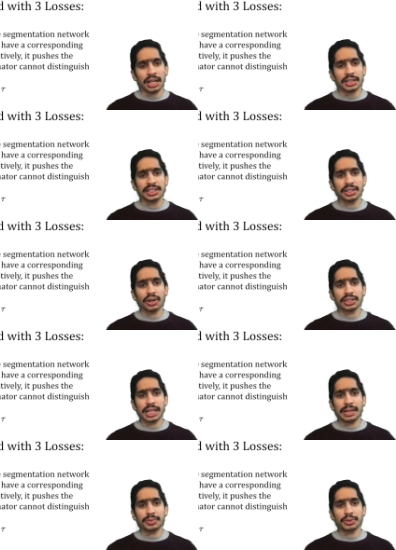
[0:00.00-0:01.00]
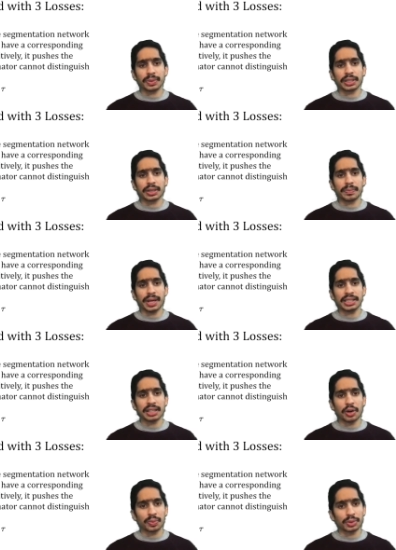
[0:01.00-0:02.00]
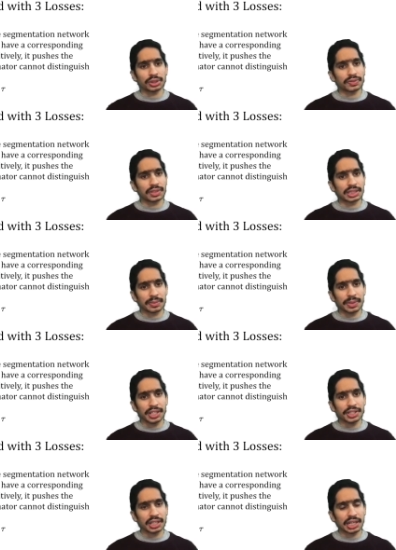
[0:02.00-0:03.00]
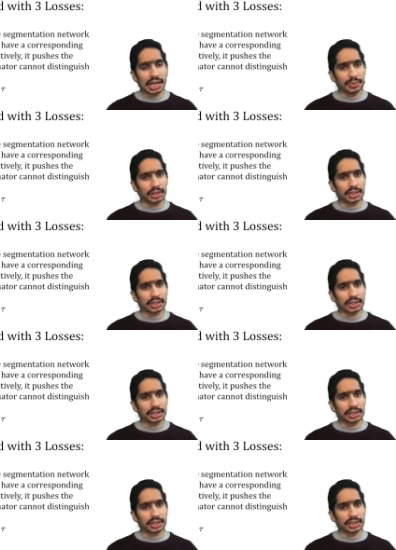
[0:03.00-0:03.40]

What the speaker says: This loss aims to pick the best outputs of the segmentation network,